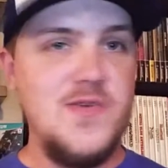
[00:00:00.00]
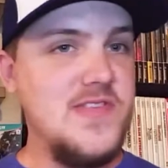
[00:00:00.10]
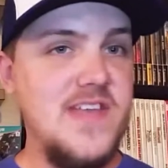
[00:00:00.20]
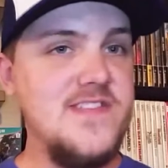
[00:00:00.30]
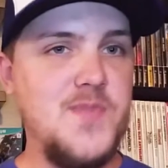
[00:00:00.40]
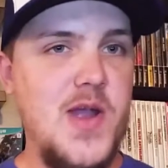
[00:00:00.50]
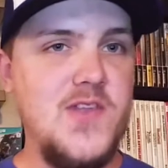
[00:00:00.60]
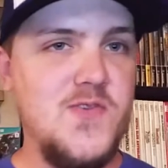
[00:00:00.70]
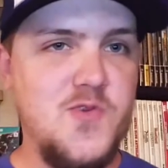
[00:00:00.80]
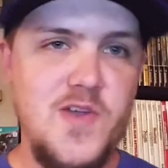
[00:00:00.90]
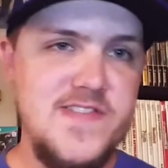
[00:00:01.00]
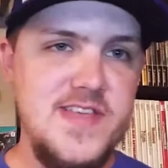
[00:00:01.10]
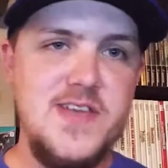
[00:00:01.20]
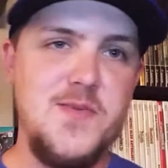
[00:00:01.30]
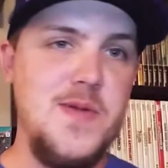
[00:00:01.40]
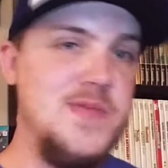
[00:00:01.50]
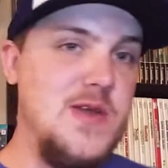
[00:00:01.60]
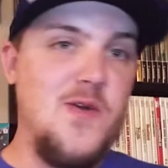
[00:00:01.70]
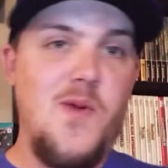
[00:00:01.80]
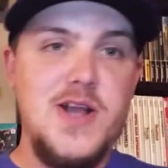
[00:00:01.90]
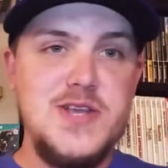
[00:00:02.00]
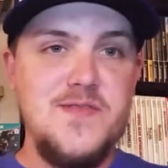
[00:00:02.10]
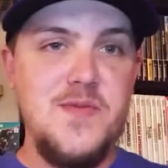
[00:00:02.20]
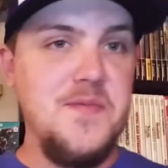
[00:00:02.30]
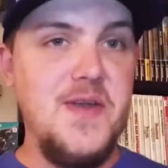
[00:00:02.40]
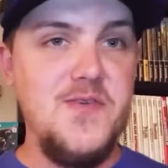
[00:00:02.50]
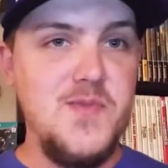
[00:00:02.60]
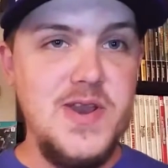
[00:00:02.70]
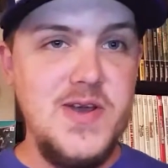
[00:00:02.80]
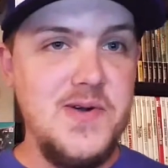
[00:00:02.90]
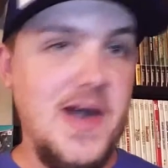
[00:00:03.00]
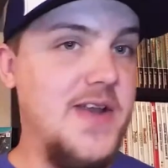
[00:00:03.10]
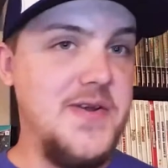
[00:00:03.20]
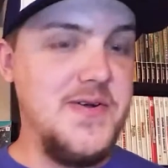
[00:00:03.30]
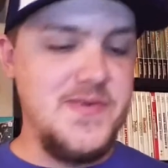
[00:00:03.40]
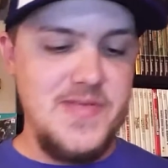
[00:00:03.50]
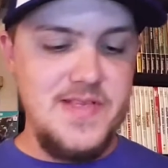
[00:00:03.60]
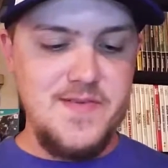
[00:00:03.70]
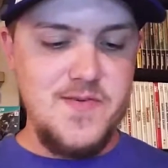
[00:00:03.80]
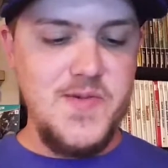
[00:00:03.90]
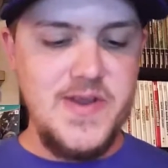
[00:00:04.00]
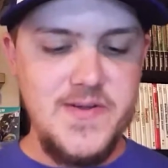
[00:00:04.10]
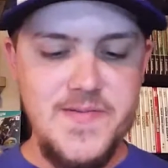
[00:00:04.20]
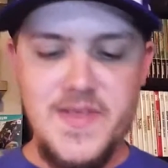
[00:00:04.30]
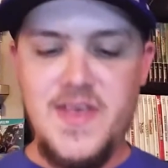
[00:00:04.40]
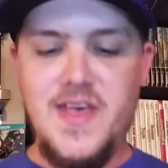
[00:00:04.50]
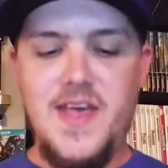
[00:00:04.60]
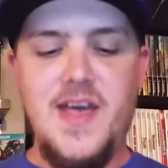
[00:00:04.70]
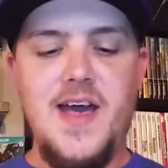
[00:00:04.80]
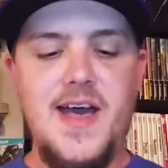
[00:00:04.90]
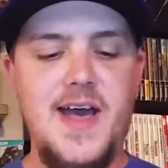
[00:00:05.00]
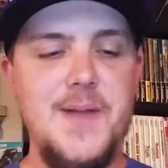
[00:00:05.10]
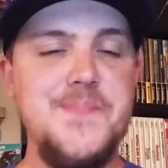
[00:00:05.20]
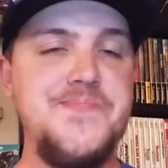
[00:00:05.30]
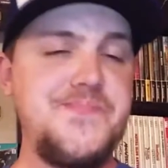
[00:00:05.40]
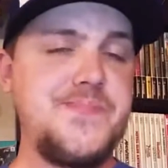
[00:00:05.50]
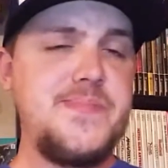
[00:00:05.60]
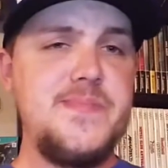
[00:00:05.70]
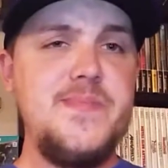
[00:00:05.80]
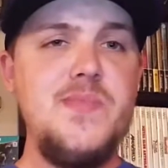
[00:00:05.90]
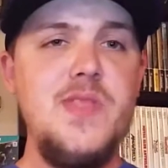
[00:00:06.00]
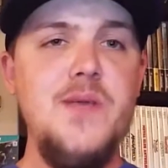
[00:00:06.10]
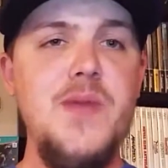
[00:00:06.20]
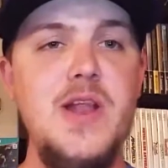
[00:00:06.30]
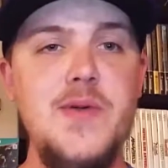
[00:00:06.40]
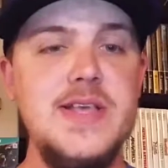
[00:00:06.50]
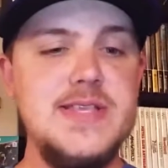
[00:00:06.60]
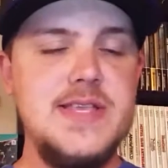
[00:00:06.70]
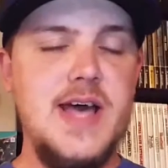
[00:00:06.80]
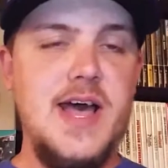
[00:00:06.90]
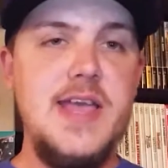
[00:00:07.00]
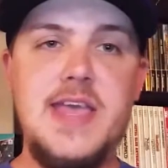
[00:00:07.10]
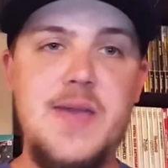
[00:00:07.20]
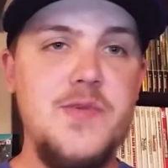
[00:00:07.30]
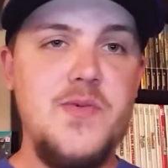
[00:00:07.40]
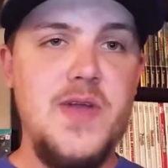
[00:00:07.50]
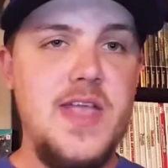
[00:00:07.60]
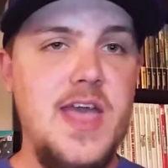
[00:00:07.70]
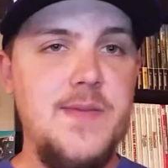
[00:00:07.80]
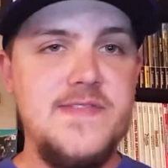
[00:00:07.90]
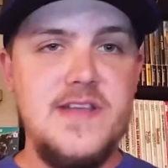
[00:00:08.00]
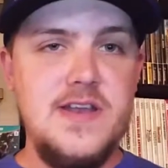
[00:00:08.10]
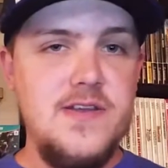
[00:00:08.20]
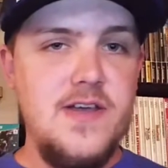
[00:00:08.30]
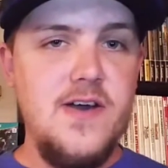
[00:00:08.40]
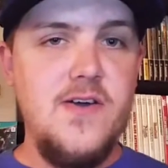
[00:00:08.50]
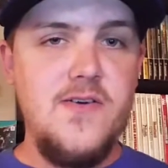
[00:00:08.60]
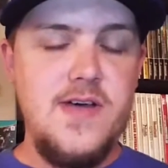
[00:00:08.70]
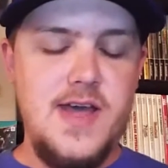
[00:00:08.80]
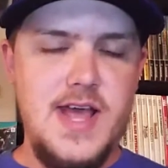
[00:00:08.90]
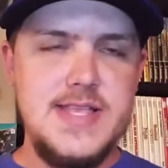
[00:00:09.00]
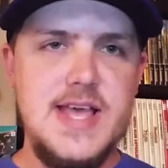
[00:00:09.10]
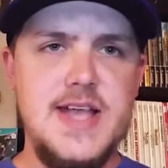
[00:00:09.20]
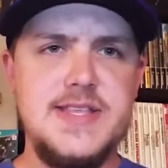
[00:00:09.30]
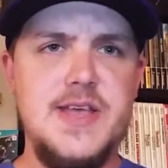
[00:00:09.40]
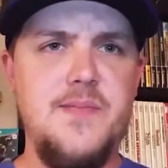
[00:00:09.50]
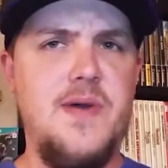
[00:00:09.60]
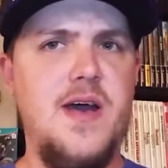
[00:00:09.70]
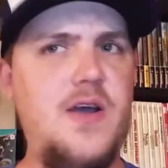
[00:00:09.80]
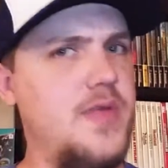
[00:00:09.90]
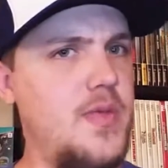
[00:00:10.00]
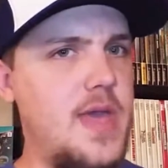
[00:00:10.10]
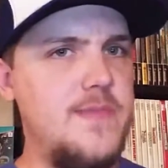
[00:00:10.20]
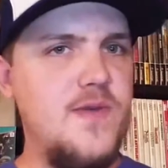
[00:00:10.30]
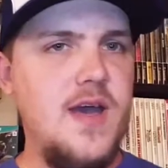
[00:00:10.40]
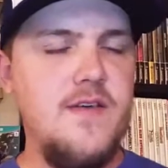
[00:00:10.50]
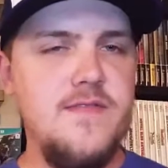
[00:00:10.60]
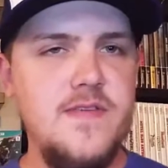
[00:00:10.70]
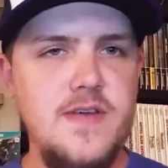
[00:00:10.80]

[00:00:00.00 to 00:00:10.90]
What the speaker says: I guess his parents were trusting, or maybe they were watching from the bedroom window, I don't know, or the living room window. But anyways, he came with the one game and said, here you go, and I asked him, are the other games you have